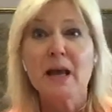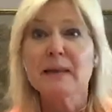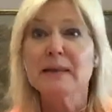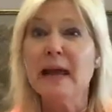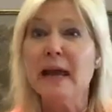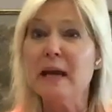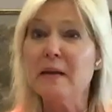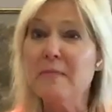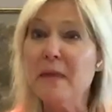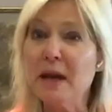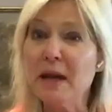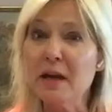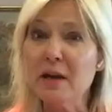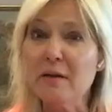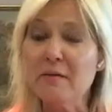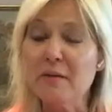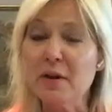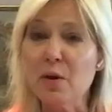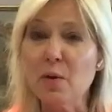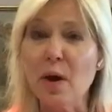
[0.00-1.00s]
Like many
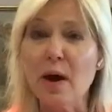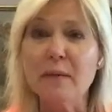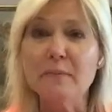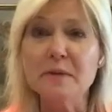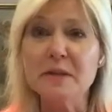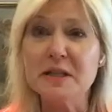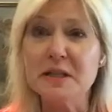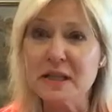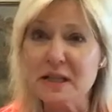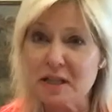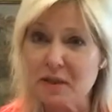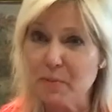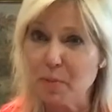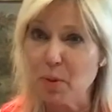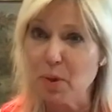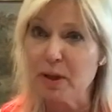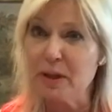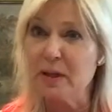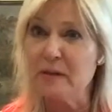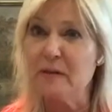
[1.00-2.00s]
of you, I'm
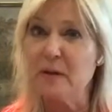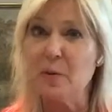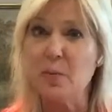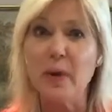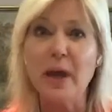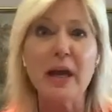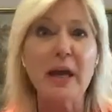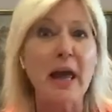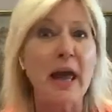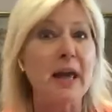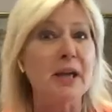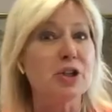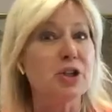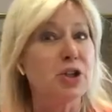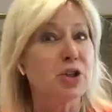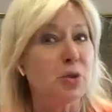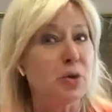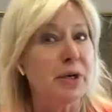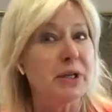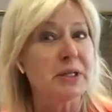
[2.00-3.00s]
disappointed that we can't
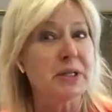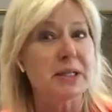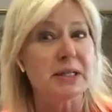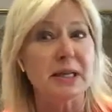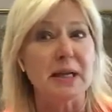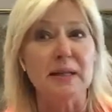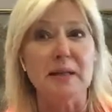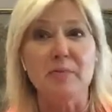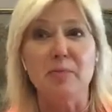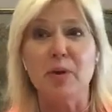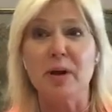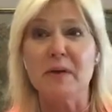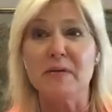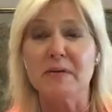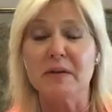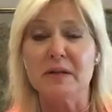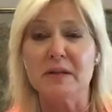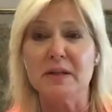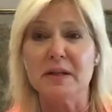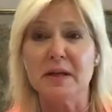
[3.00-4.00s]
join to celebrate
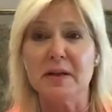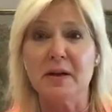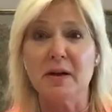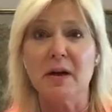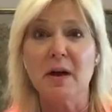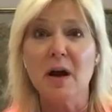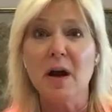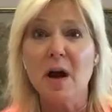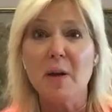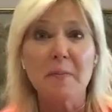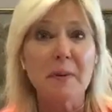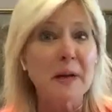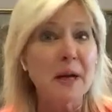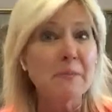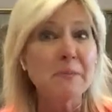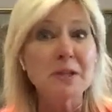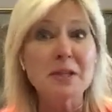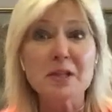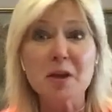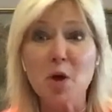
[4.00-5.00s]
this year, but
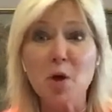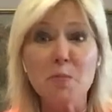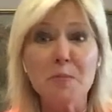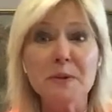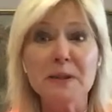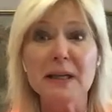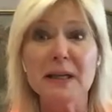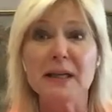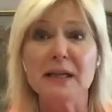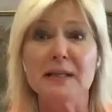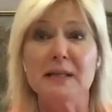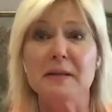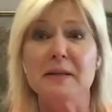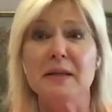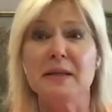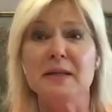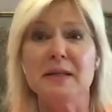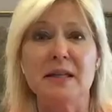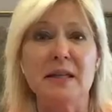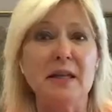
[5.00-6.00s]
I'm so pleased that
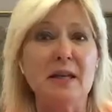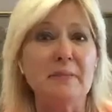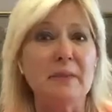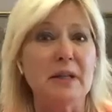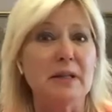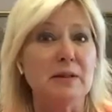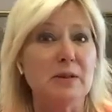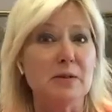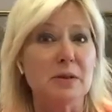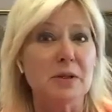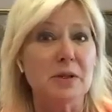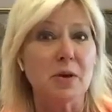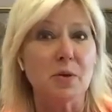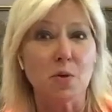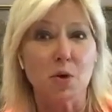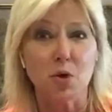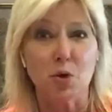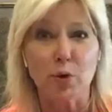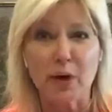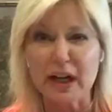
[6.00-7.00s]
the team at
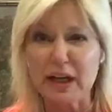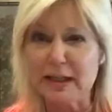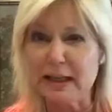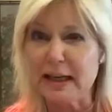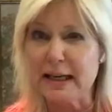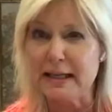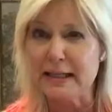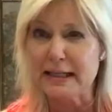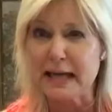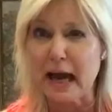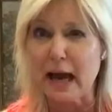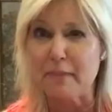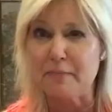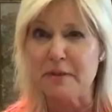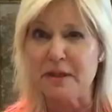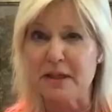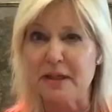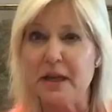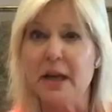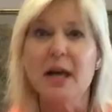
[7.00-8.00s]
Luso quickly
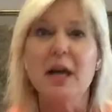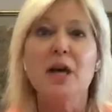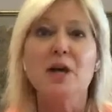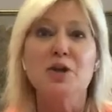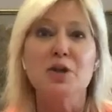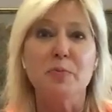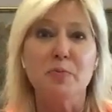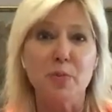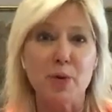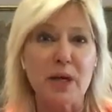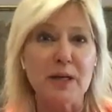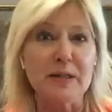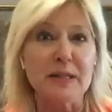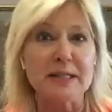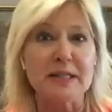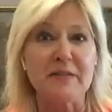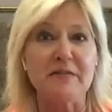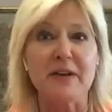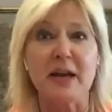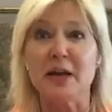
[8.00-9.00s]
adapted to bring
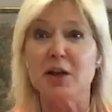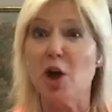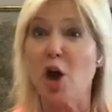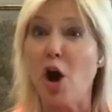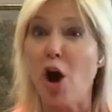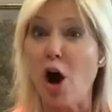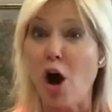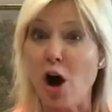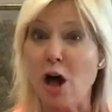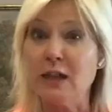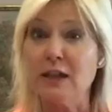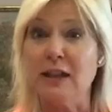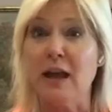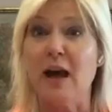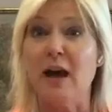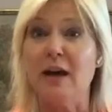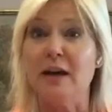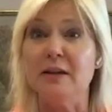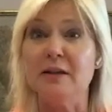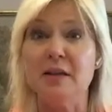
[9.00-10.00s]
this event
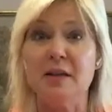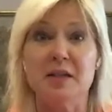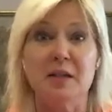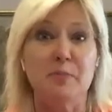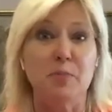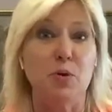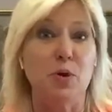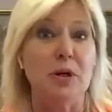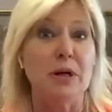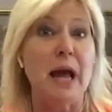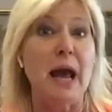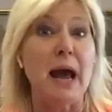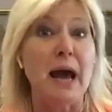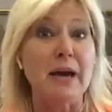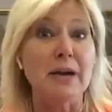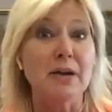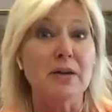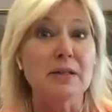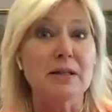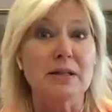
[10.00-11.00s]
online to support
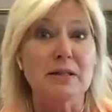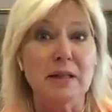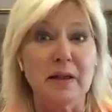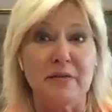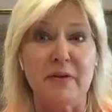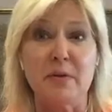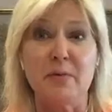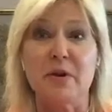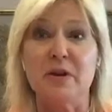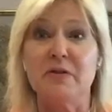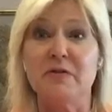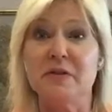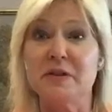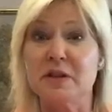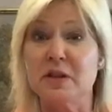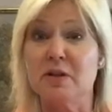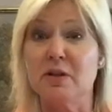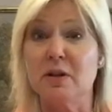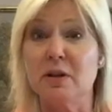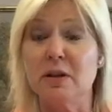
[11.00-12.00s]
adults living with
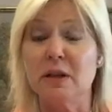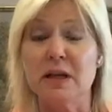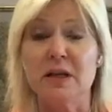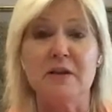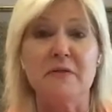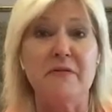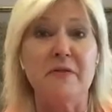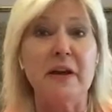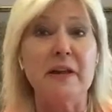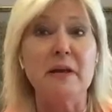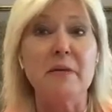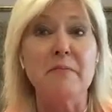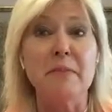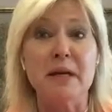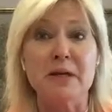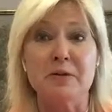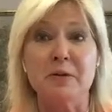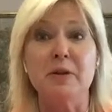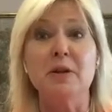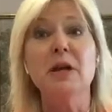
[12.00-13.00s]
physical and
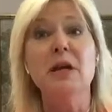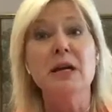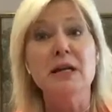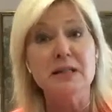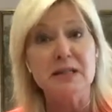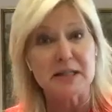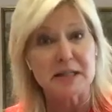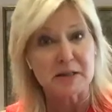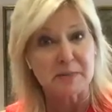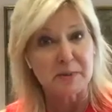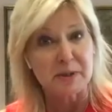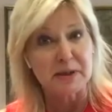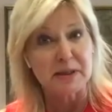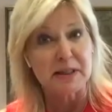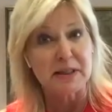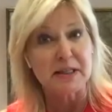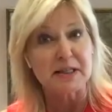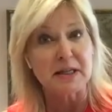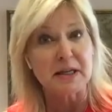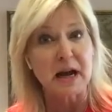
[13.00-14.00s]
developmental
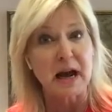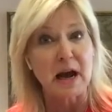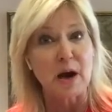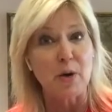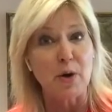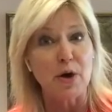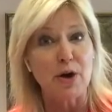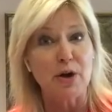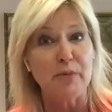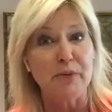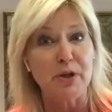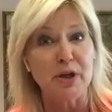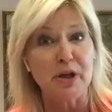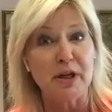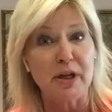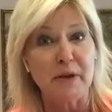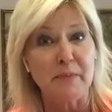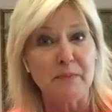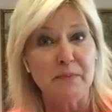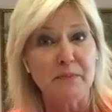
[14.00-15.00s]
disabilities in our
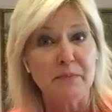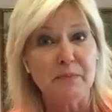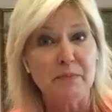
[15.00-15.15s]
community.